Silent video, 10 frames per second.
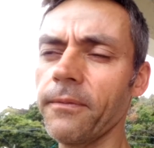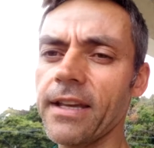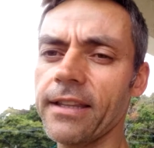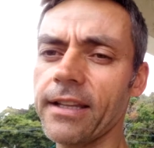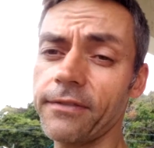
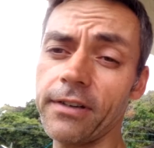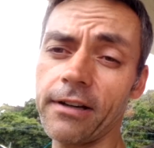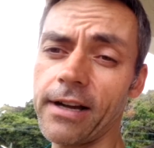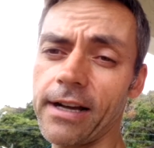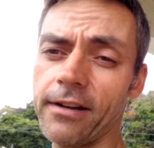And then I
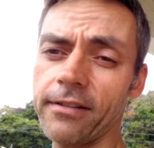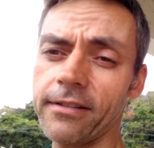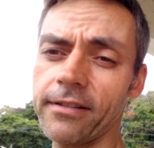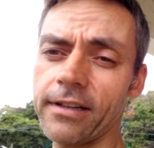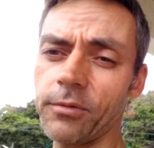figure out
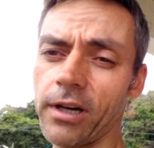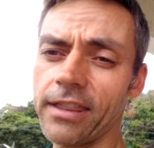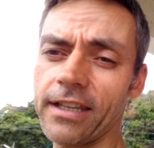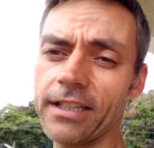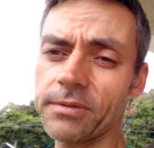what I
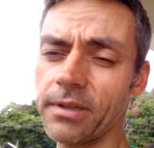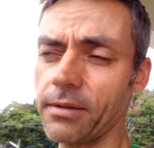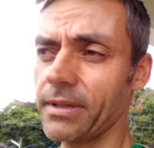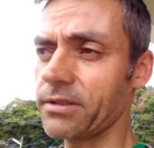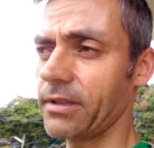think is
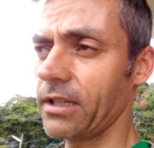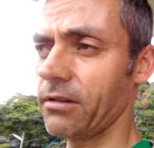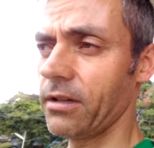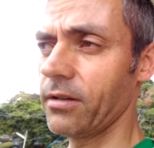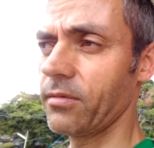probably the best way to
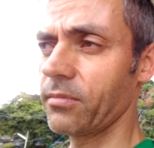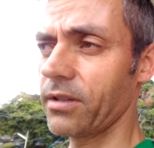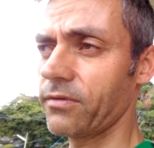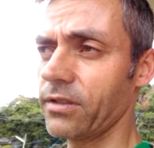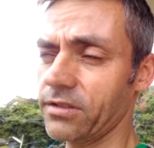do it,
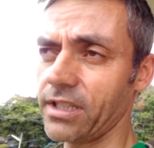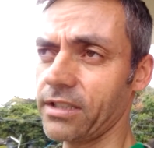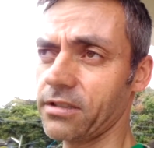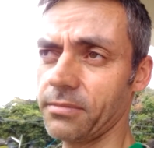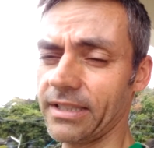but it feels
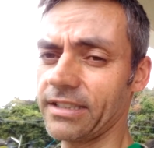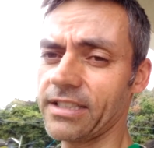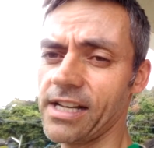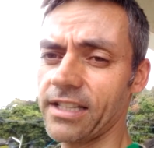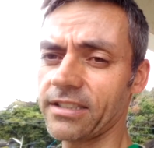like too big a
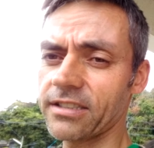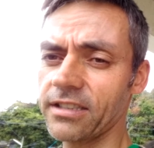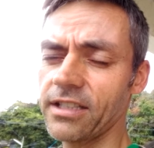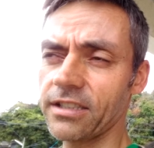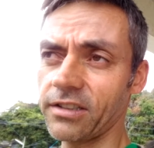task,
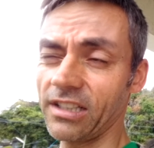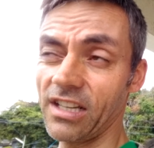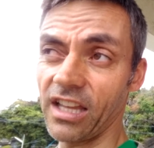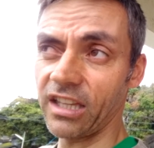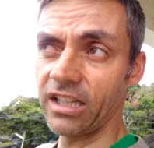so I do
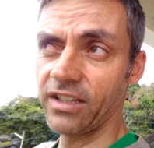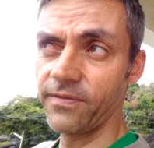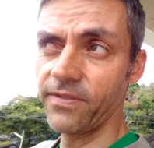nothing.